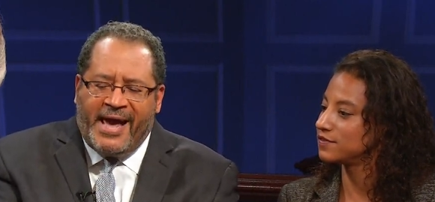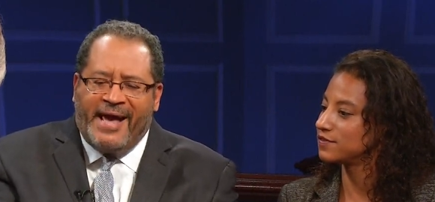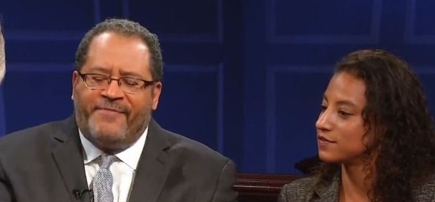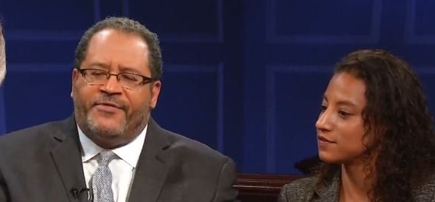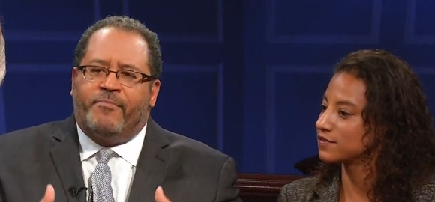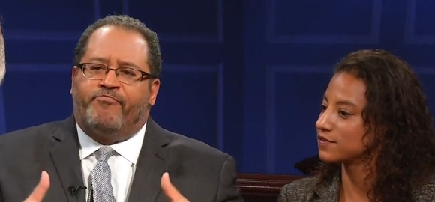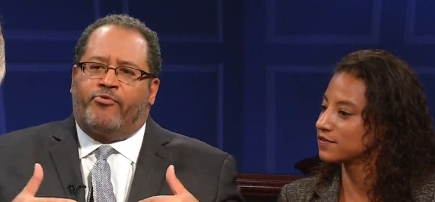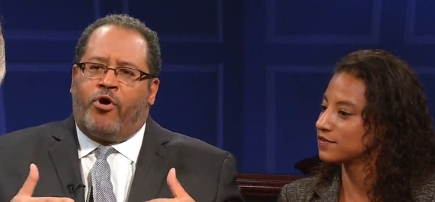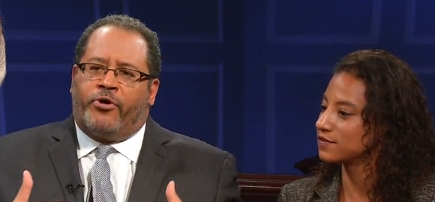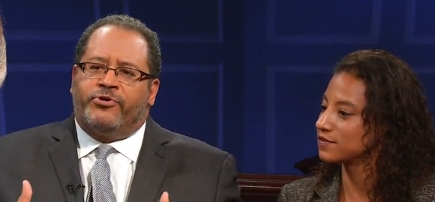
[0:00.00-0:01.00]
Speaker 1: and the
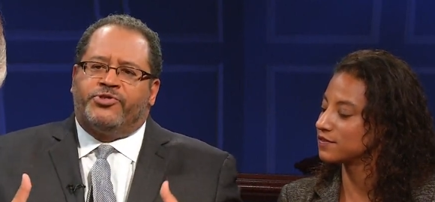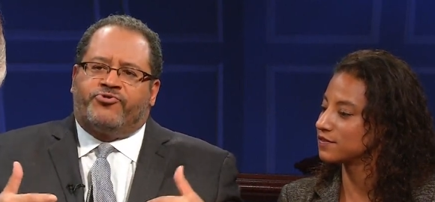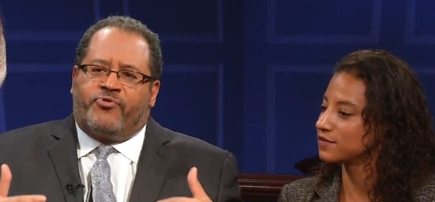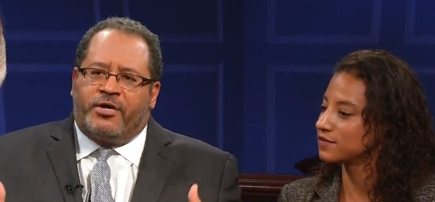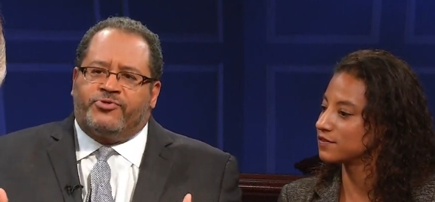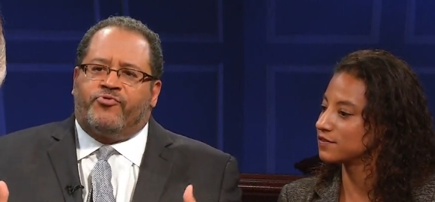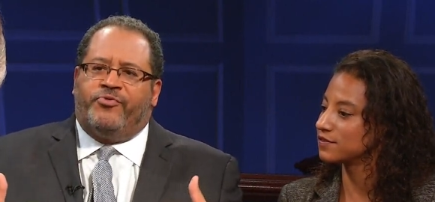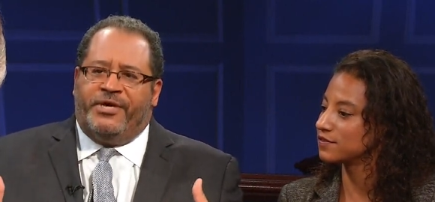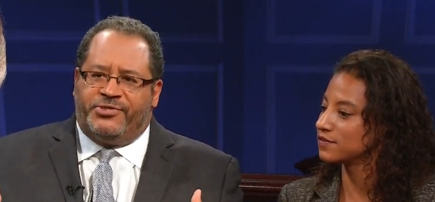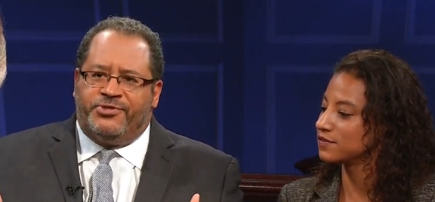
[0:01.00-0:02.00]
broader
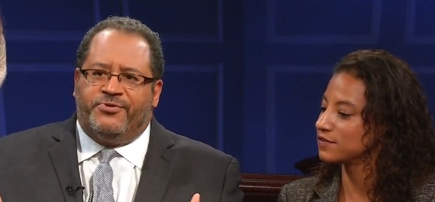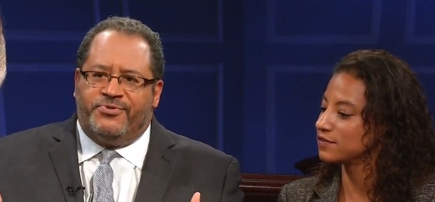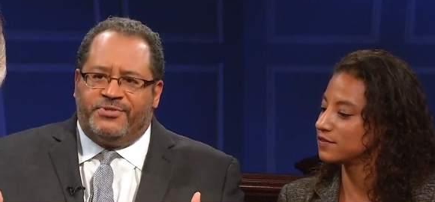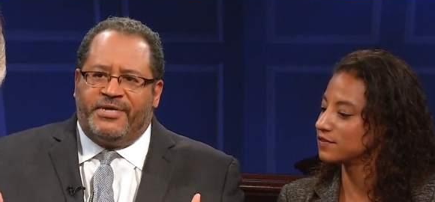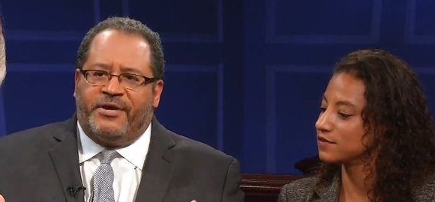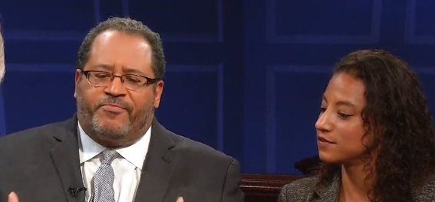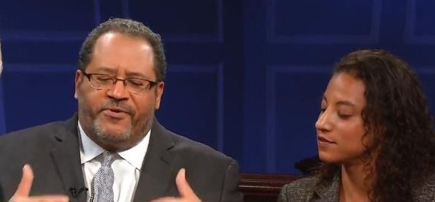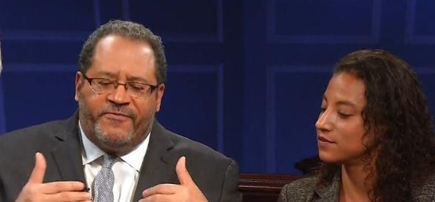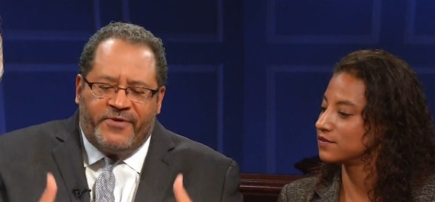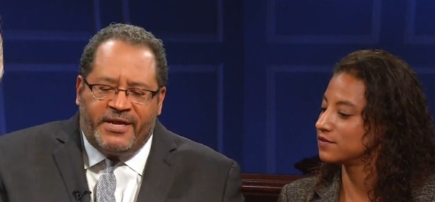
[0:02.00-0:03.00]
structural issues that are
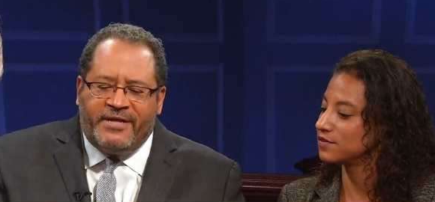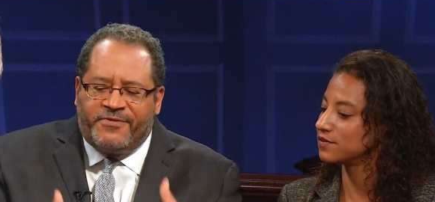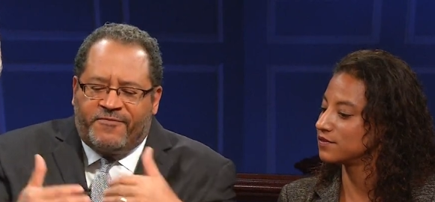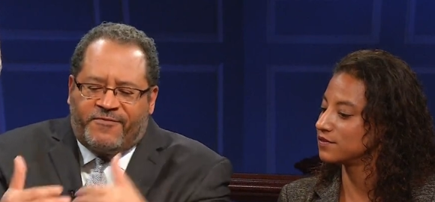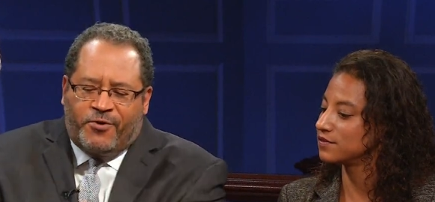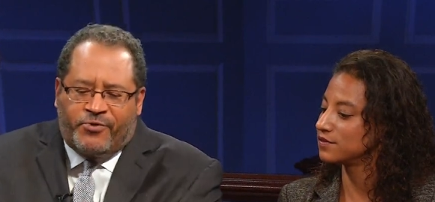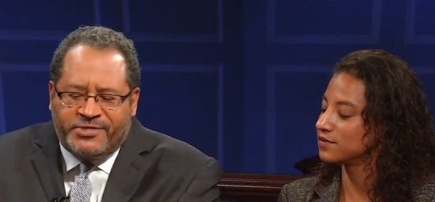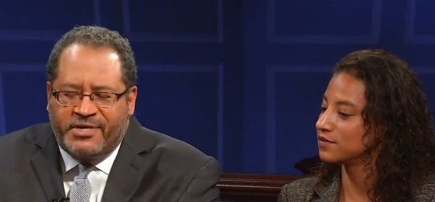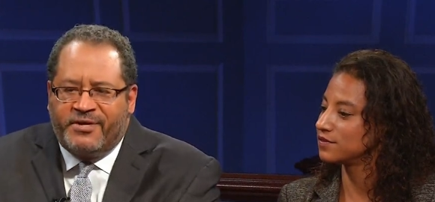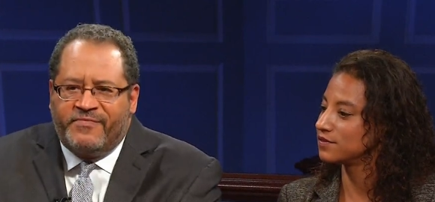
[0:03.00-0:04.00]
preventing the
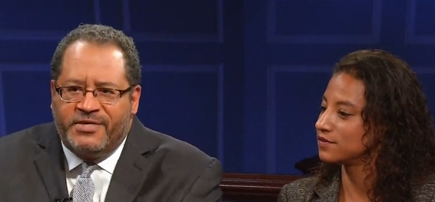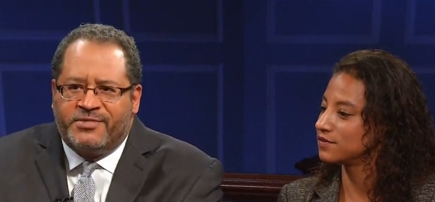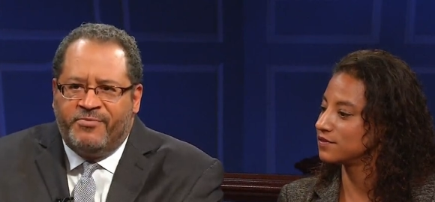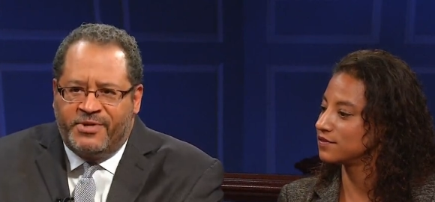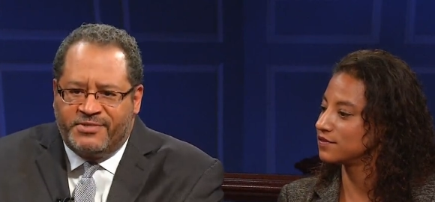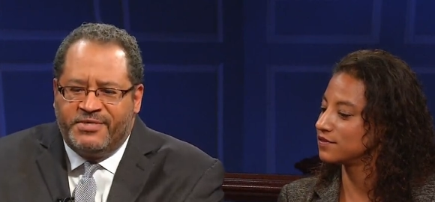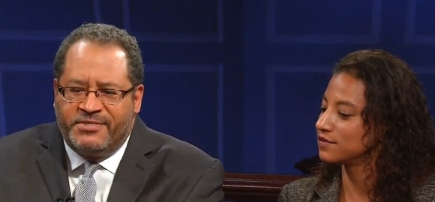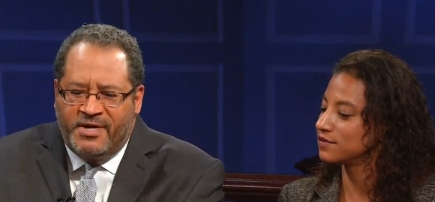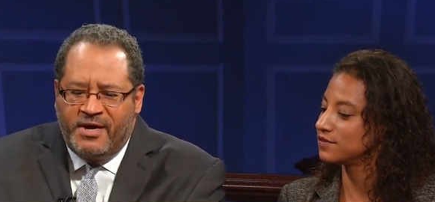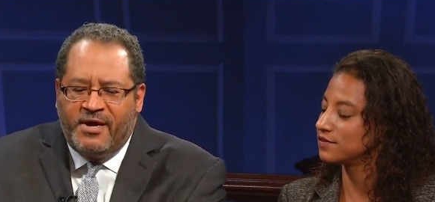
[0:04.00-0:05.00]
flourishing of these
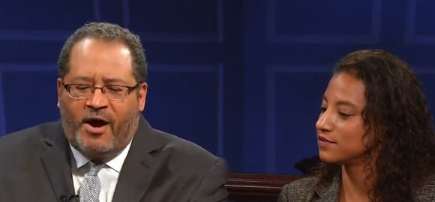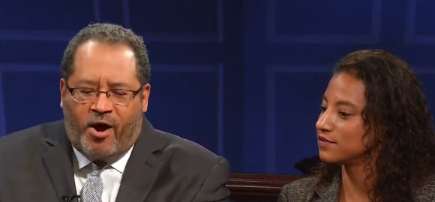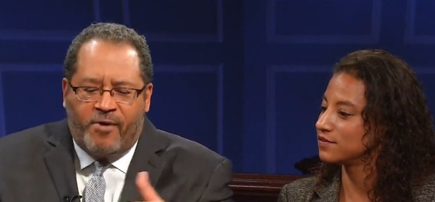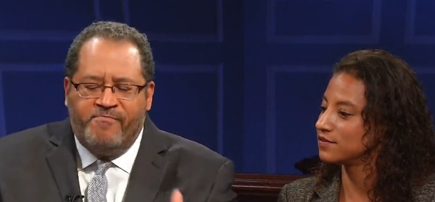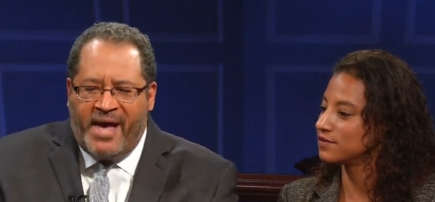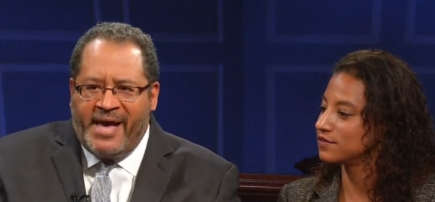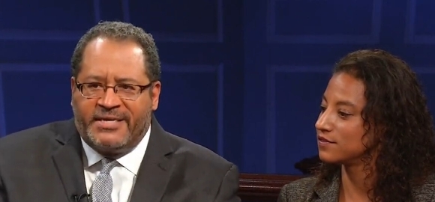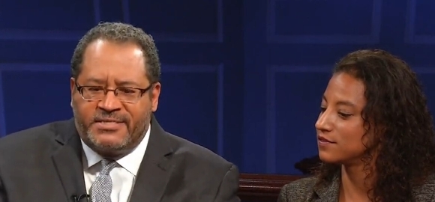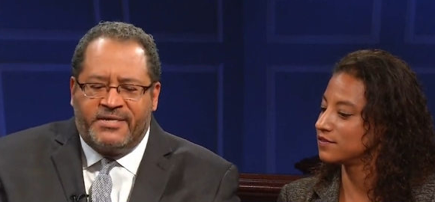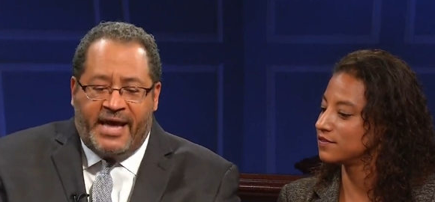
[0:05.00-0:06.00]
communities are
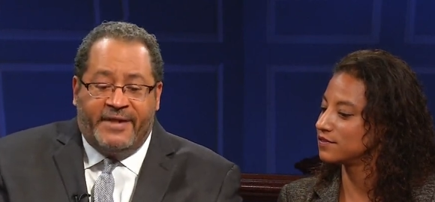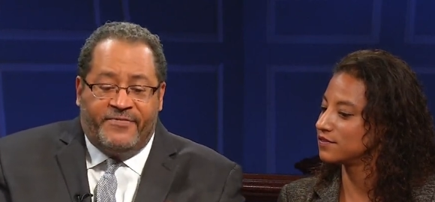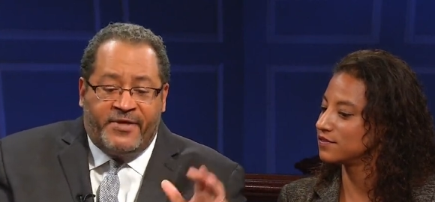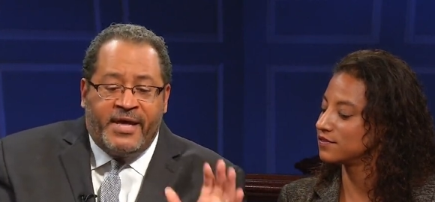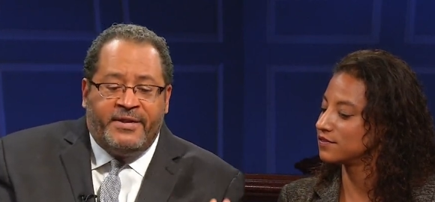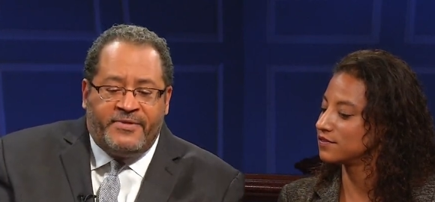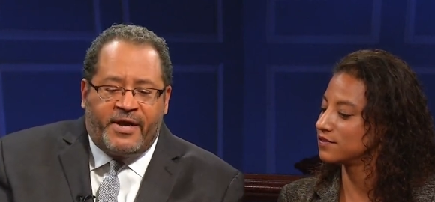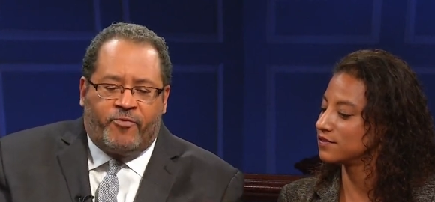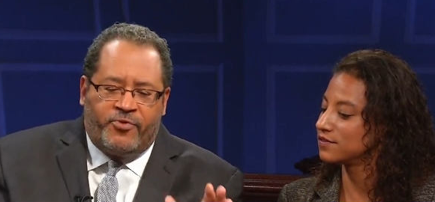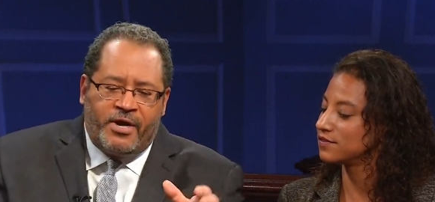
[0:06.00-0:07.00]
masked and then
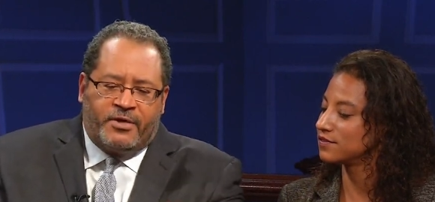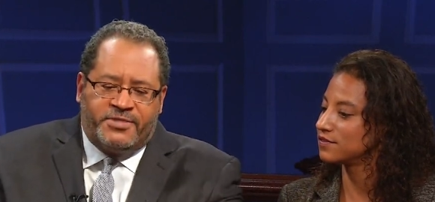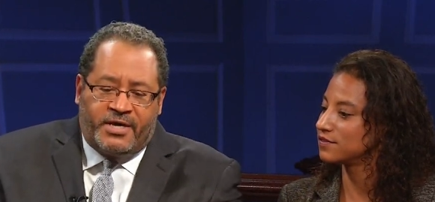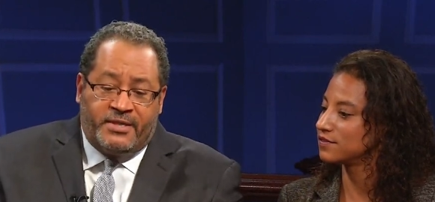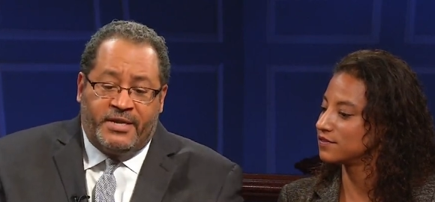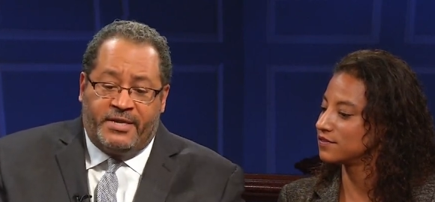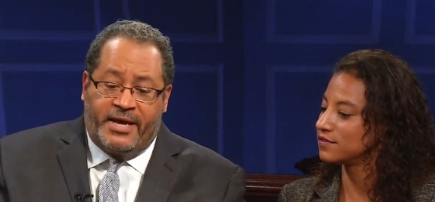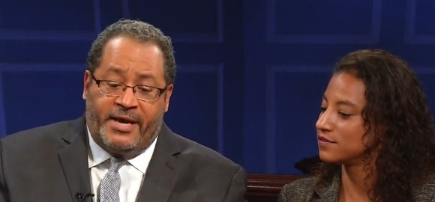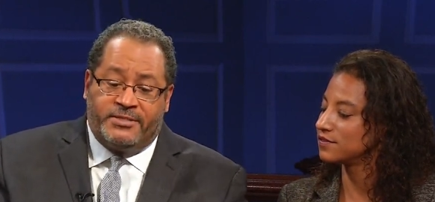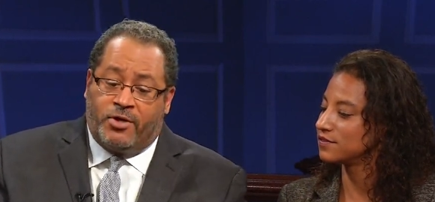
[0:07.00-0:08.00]
they are
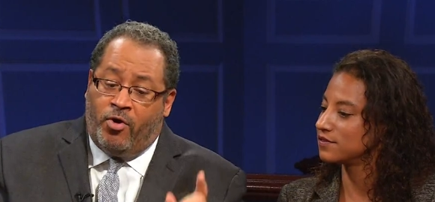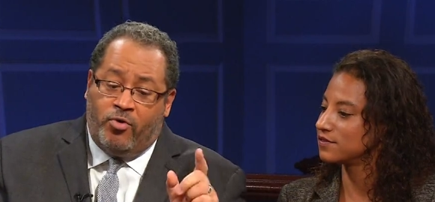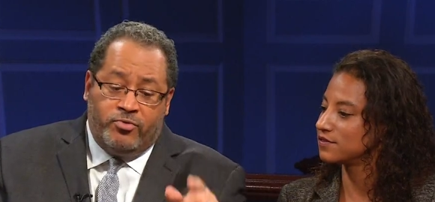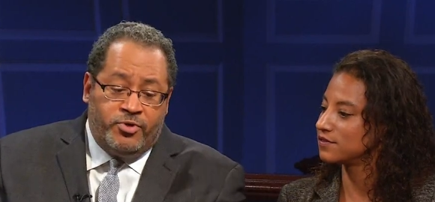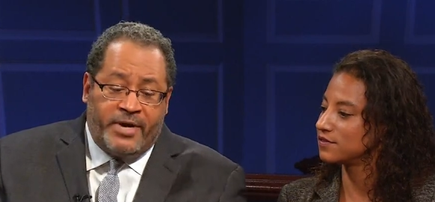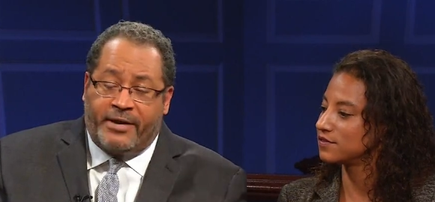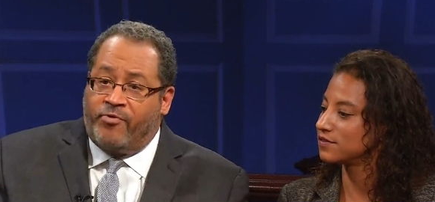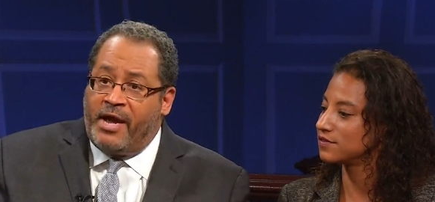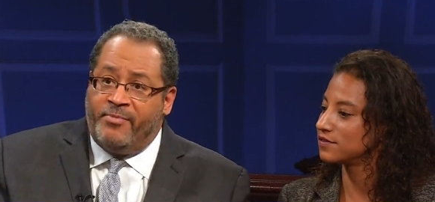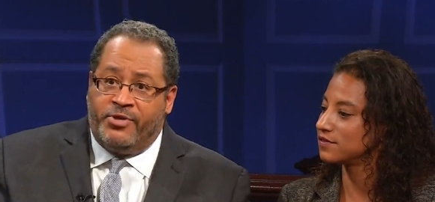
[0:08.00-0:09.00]
rearticulated as, oh, you got
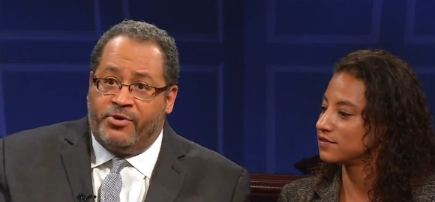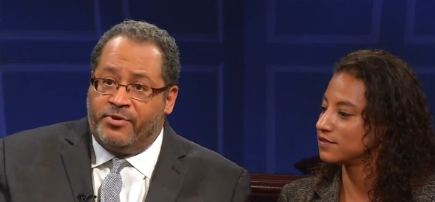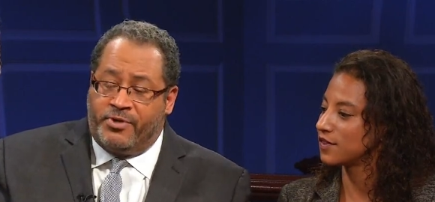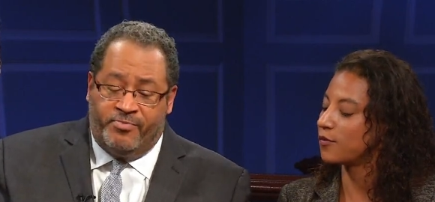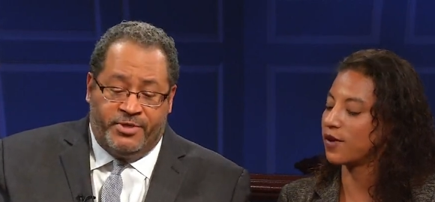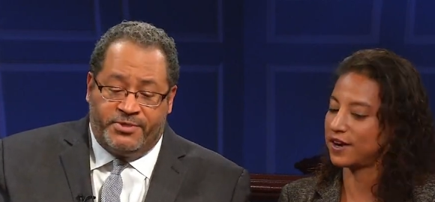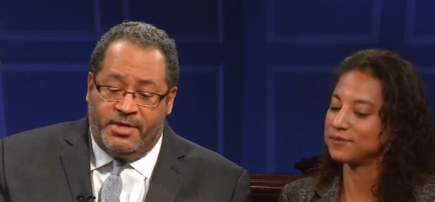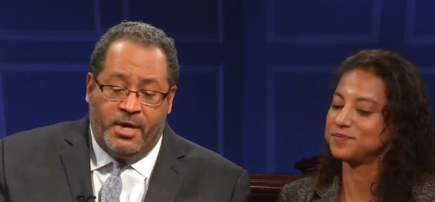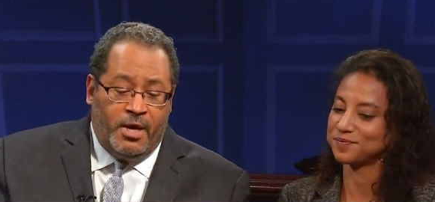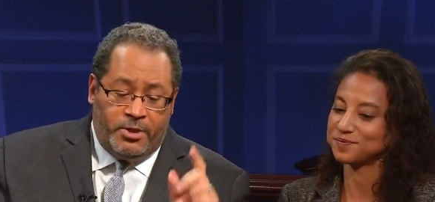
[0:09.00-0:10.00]
crime in your
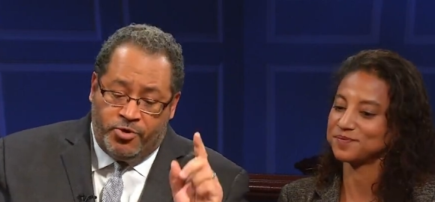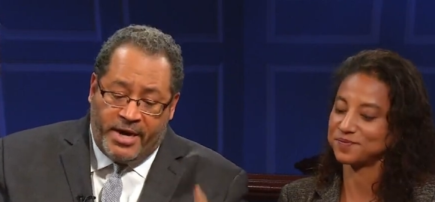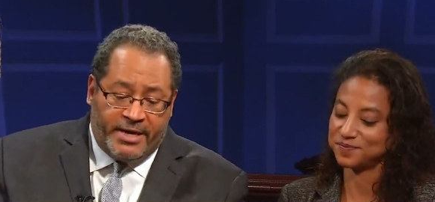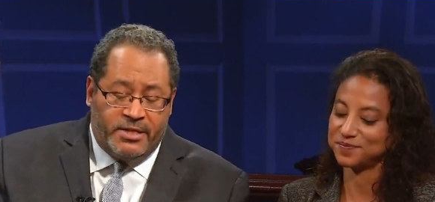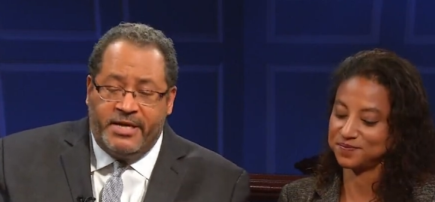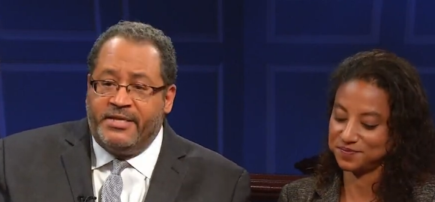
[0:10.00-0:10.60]
community, right. you got to